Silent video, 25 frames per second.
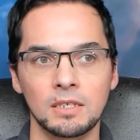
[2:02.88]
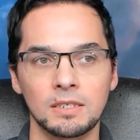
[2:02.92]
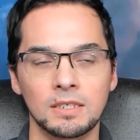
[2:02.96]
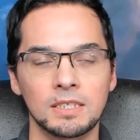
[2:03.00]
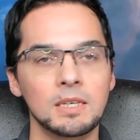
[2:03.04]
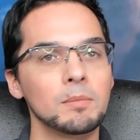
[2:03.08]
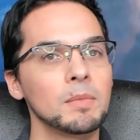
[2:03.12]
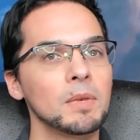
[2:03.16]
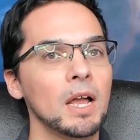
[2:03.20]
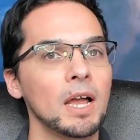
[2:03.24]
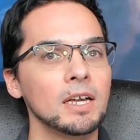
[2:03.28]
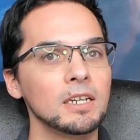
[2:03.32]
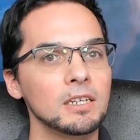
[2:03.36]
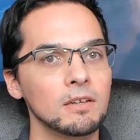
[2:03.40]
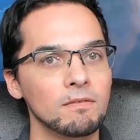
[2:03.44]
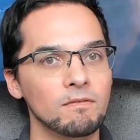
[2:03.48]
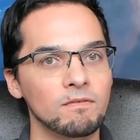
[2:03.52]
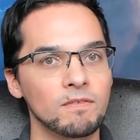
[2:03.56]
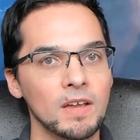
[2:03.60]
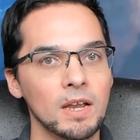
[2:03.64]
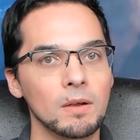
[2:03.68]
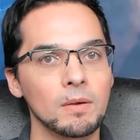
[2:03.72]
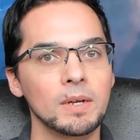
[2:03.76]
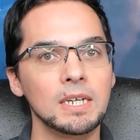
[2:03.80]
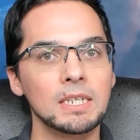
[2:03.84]
some kind of
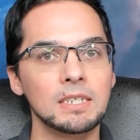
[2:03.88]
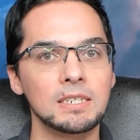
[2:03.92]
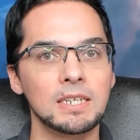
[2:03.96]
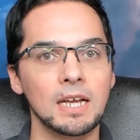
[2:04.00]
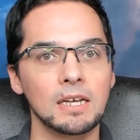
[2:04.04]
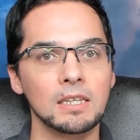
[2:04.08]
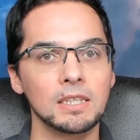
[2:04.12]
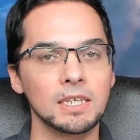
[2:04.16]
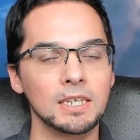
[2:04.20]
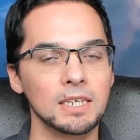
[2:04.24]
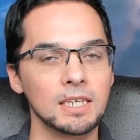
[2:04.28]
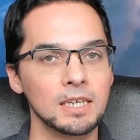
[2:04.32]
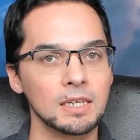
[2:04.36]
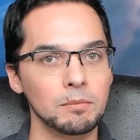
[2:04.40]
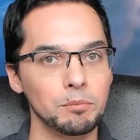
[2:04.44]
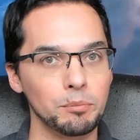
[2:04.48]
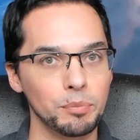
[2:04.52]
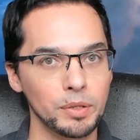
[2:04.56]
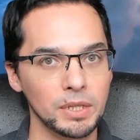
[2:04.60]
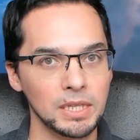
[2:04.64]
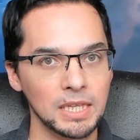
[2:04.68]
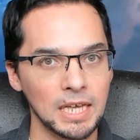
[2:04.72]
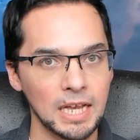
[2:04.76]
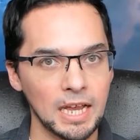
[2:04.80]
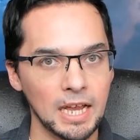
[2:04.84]
very delicate
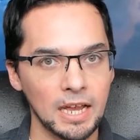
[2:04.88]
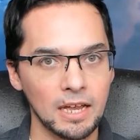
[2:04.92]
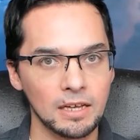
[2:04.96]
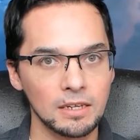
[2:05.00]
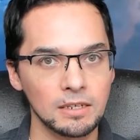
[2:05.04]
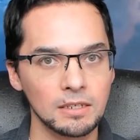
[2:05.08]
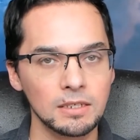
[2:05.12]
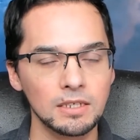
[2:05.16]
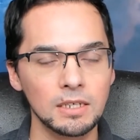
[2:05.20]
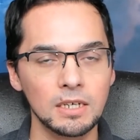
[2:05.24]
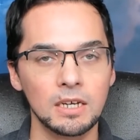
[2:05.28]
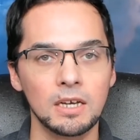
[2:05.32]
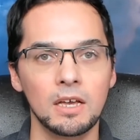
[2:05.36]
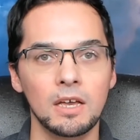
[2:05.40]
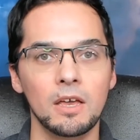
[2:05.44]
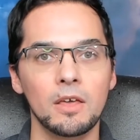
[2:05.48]
plan